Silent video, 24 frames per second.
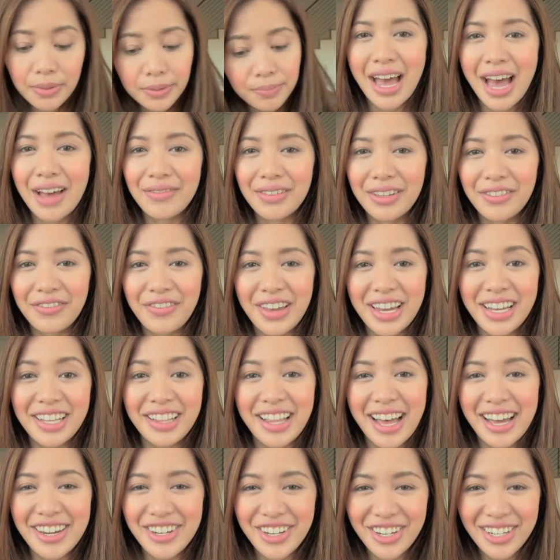Heavy fake
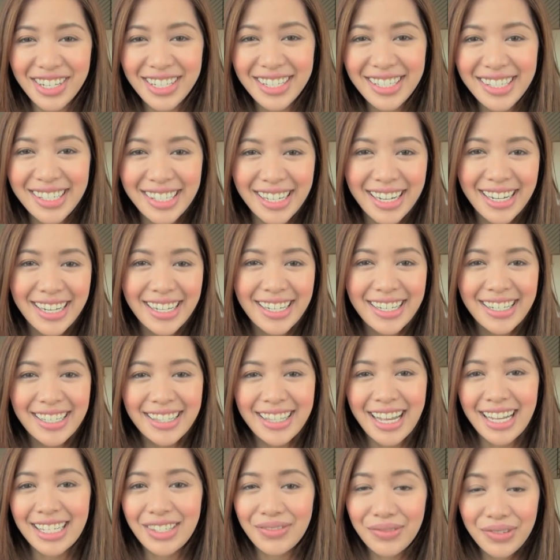lashes,
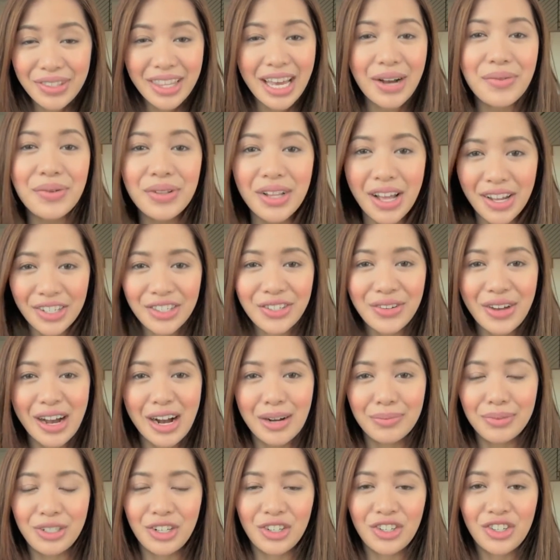that will also help
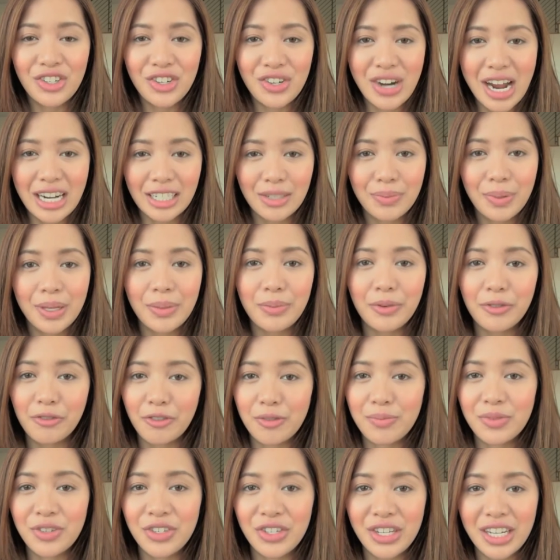distract people from
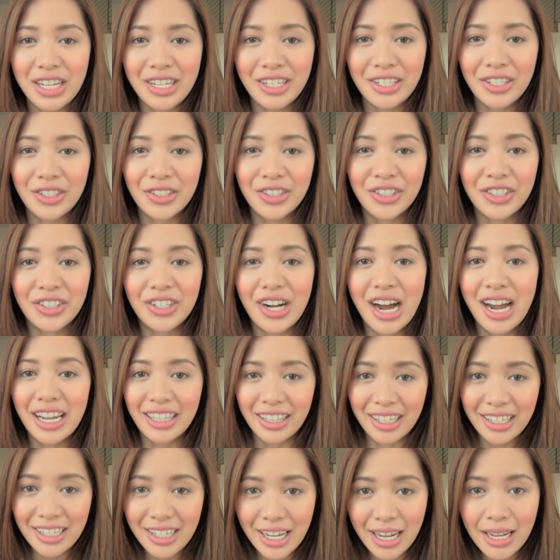seeing your
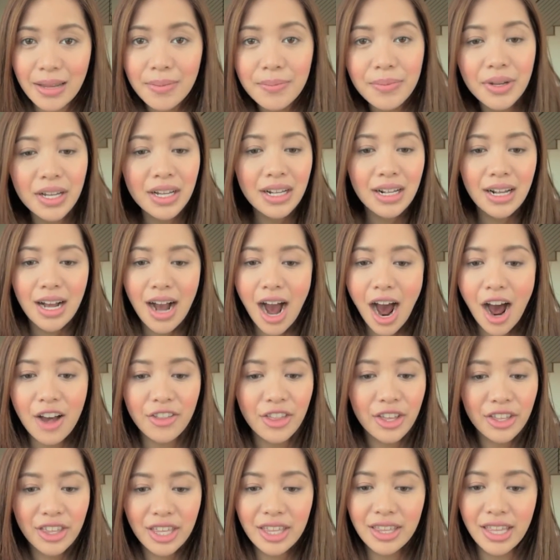eyelid tape. Other
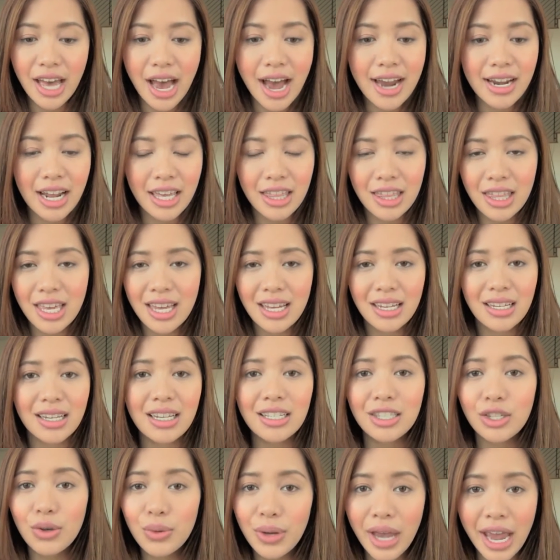than that, I think it's
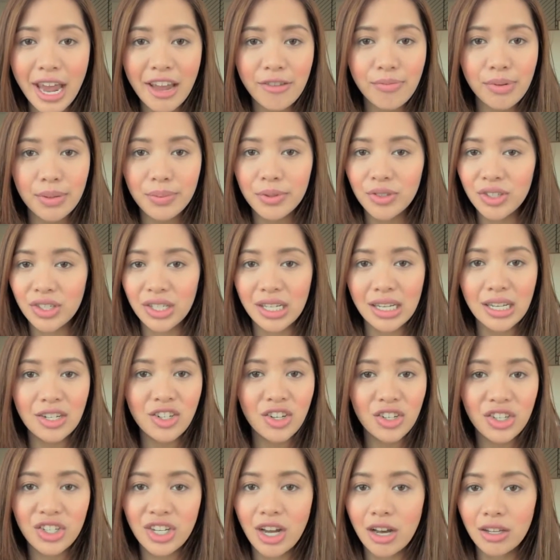okay if people see it,
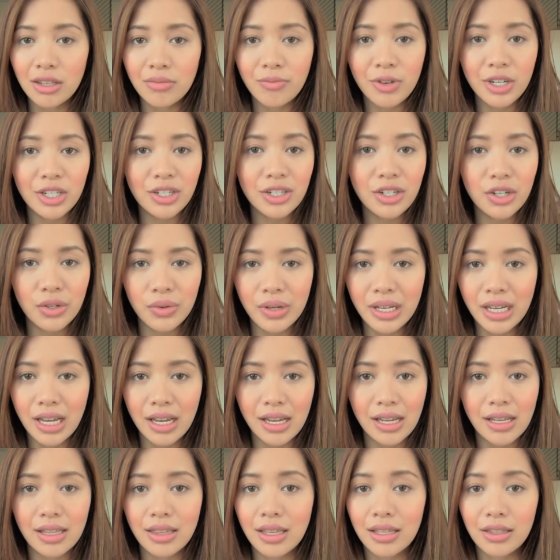just tell them what you're doing. I
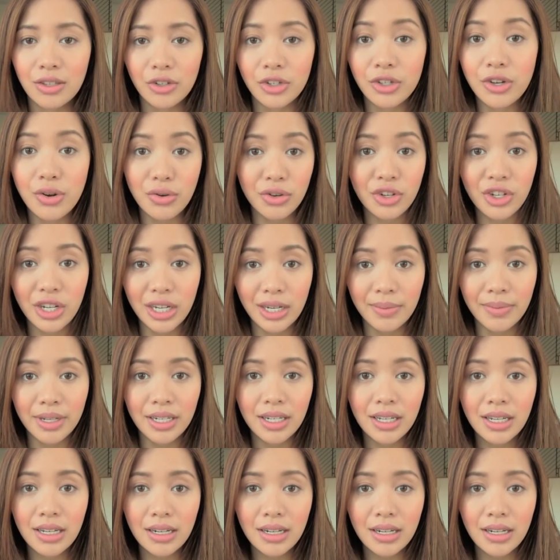think there's no shame in it.